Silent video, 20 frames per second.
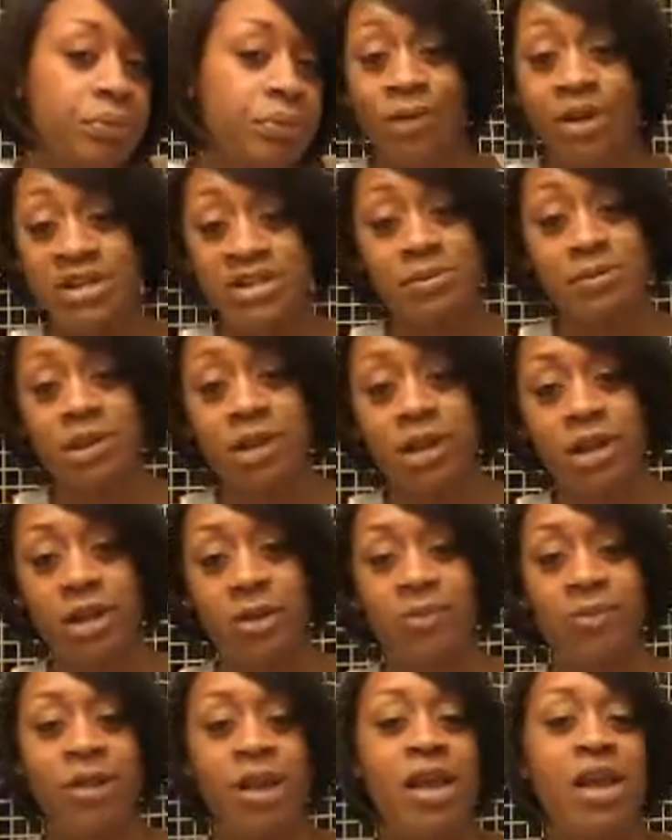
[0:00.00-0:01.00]
Always
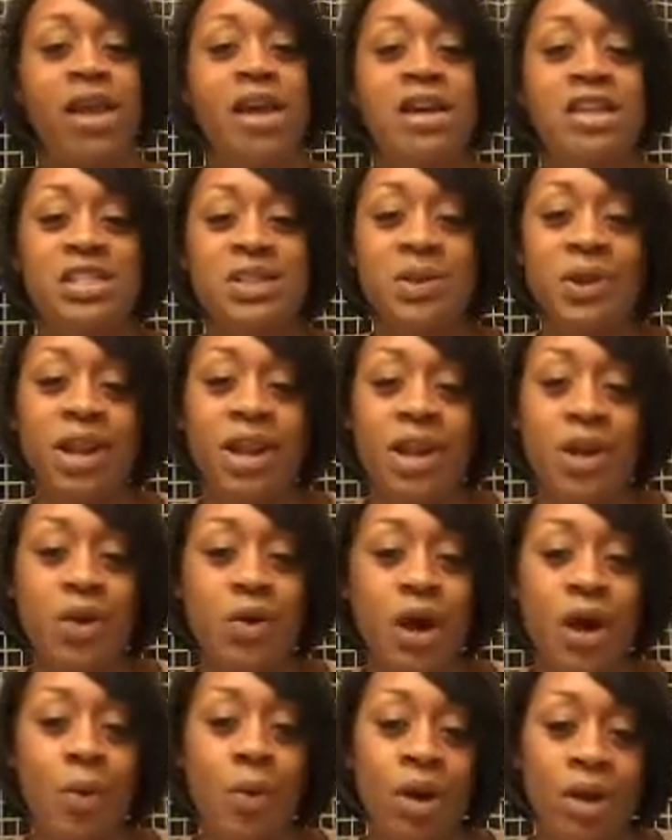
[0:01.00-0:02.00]
plucked. So anywho,
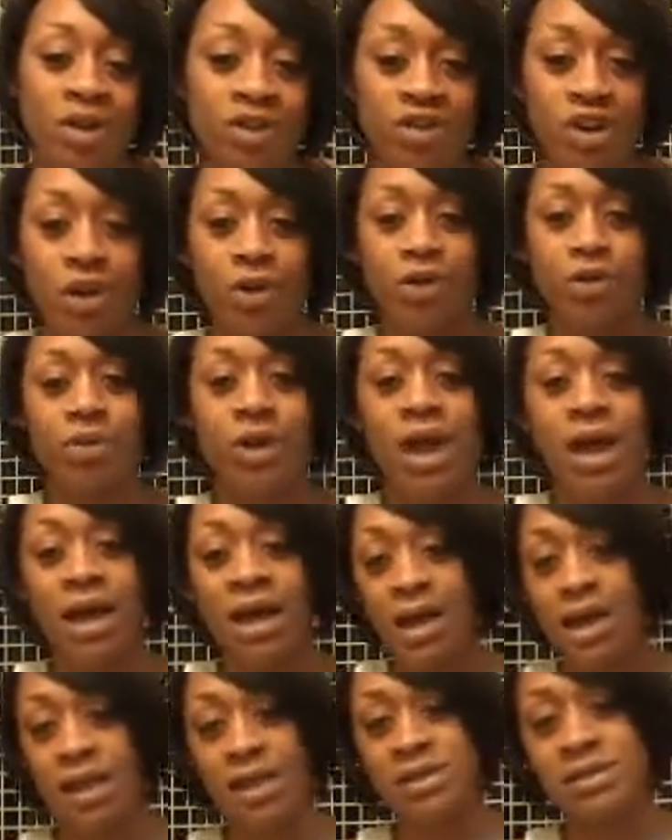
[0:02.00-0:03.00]
I want to show you
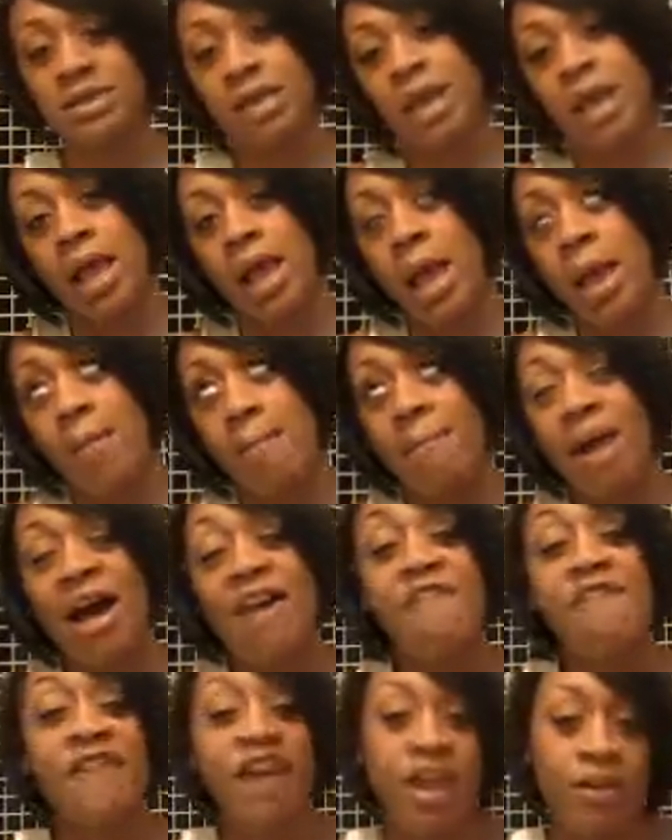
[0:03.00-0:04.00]
guys
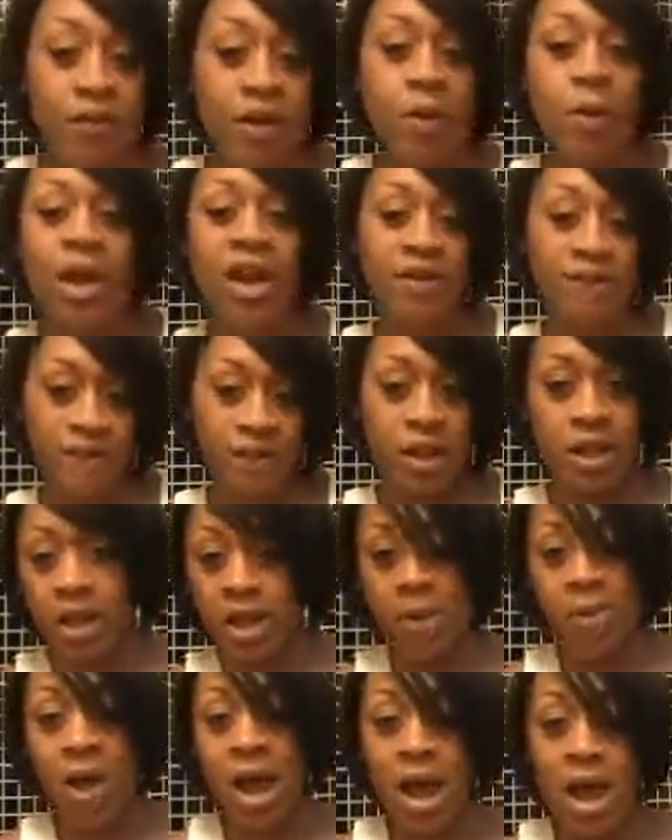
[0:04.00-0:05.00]
my favorite way of
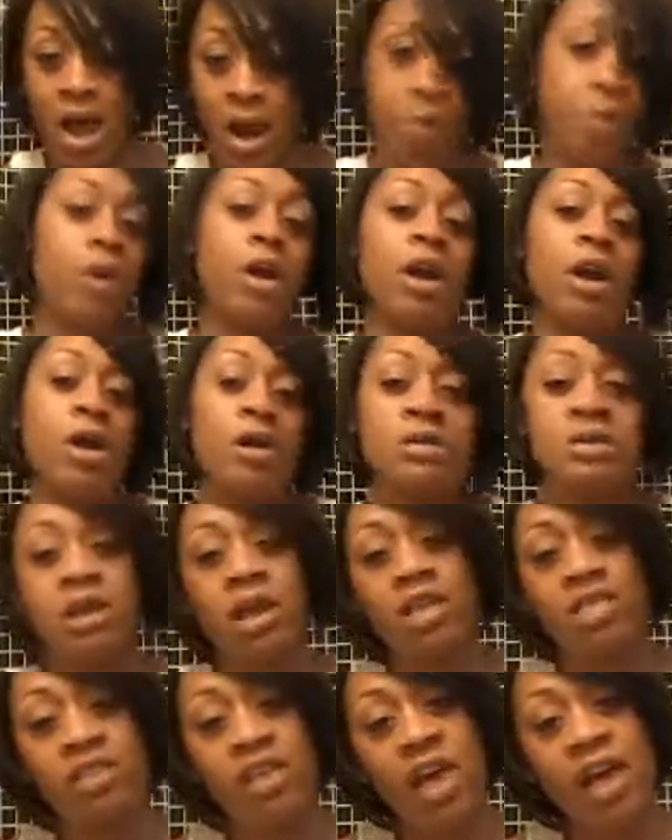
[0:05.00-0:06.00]
filling in my eyebrows,
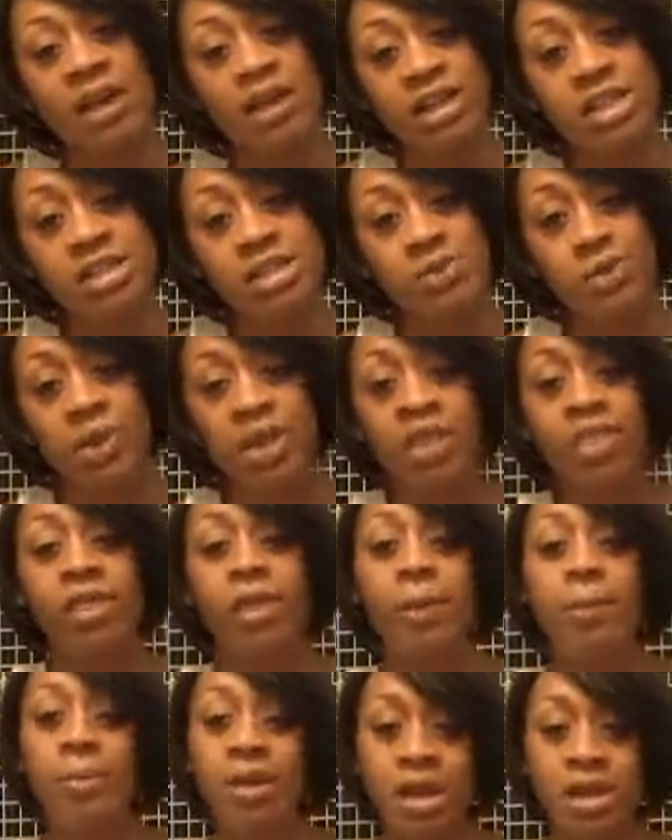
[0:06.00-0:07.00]
and that is with
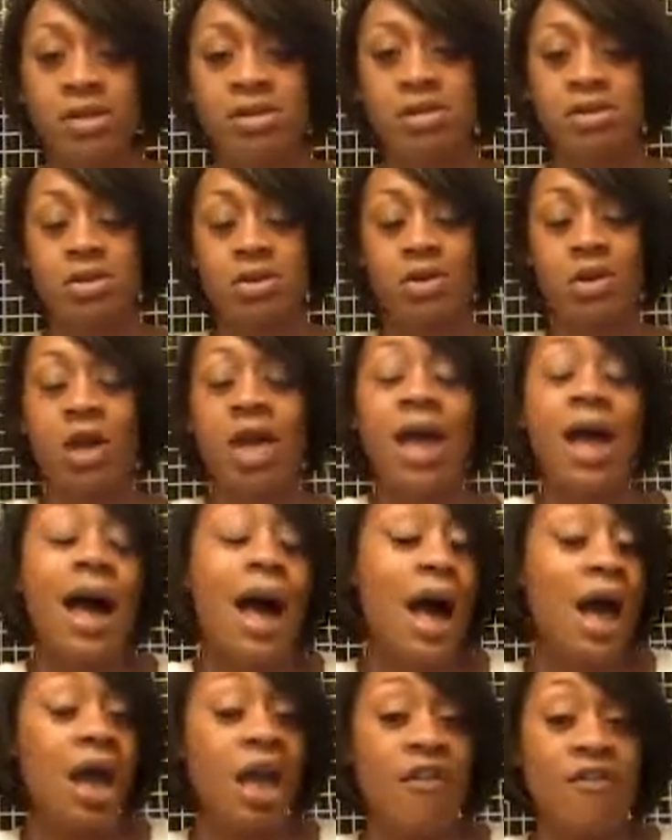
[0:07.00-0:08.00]
pencil.
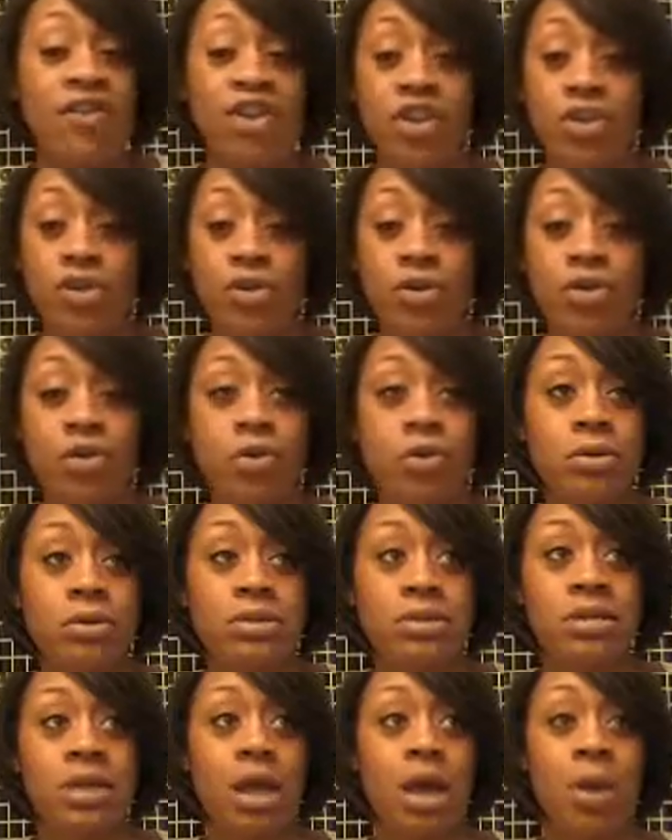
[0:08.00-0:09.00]
I have
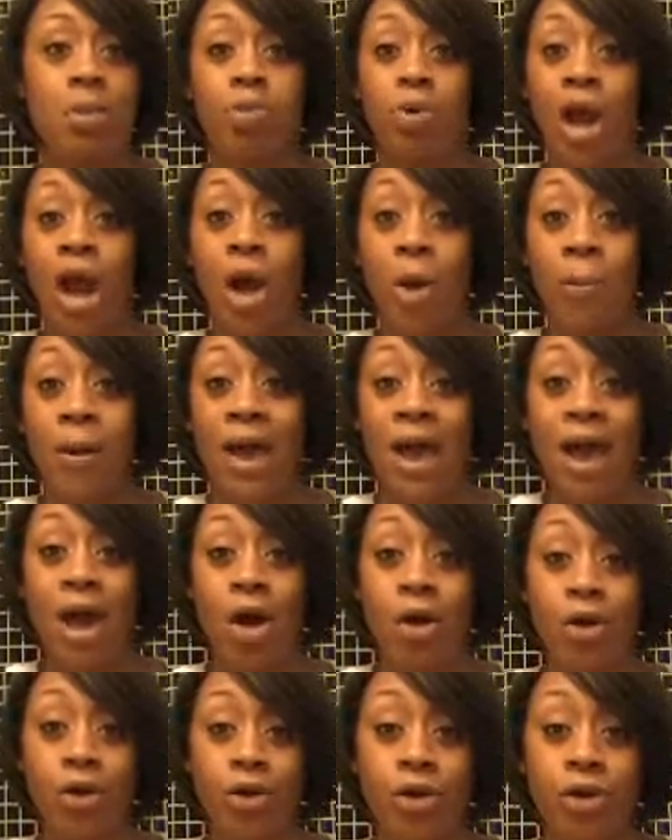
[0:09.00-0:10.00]
used brow
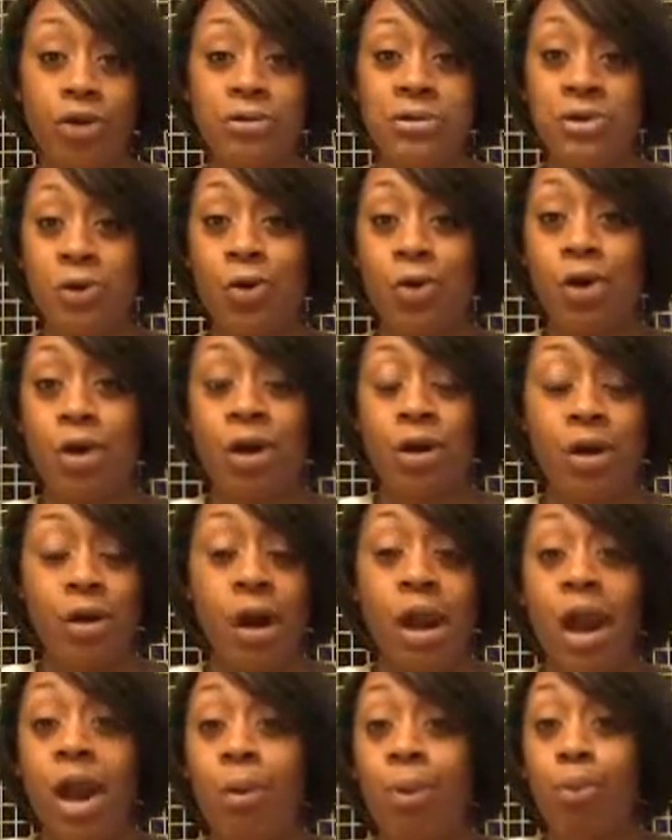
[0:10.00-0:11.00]
powders
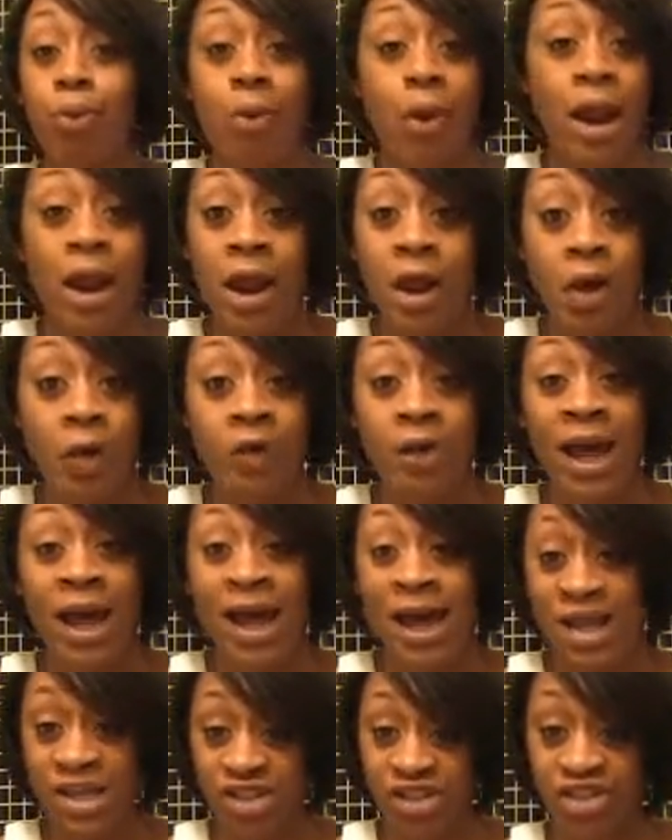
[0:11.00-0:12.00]
or brown
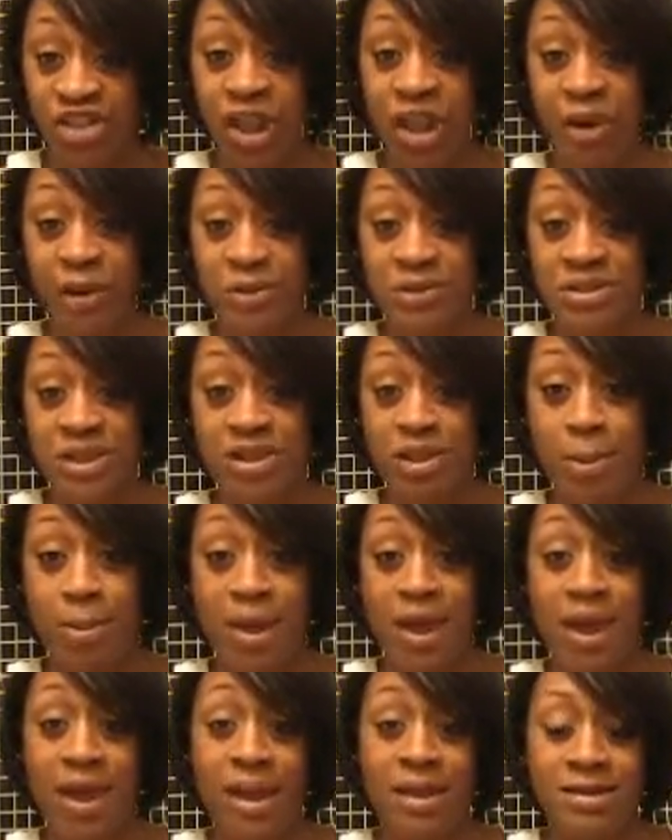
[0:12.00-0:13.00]
eyeshadows in the
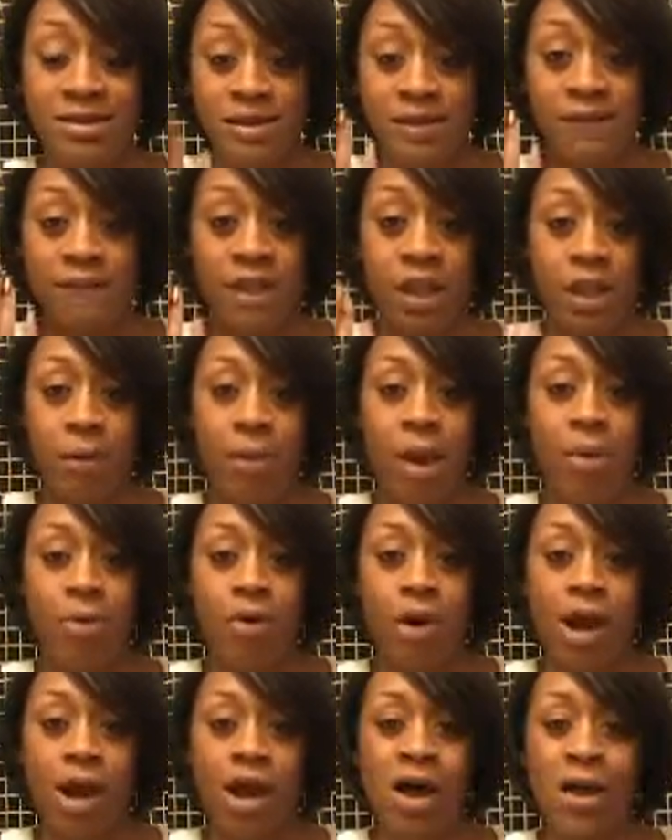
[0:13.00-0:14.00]
past to fill in my
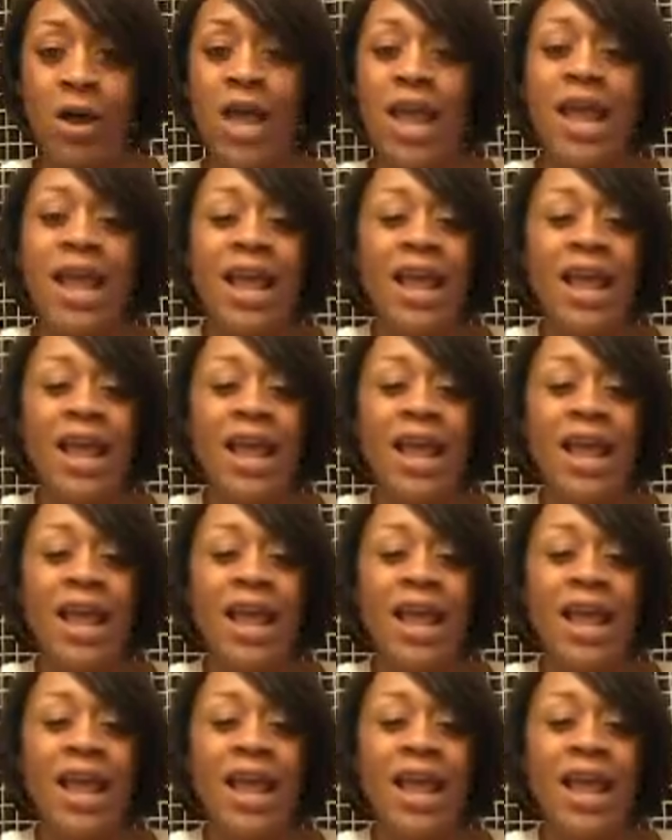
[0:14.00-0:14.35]
brow,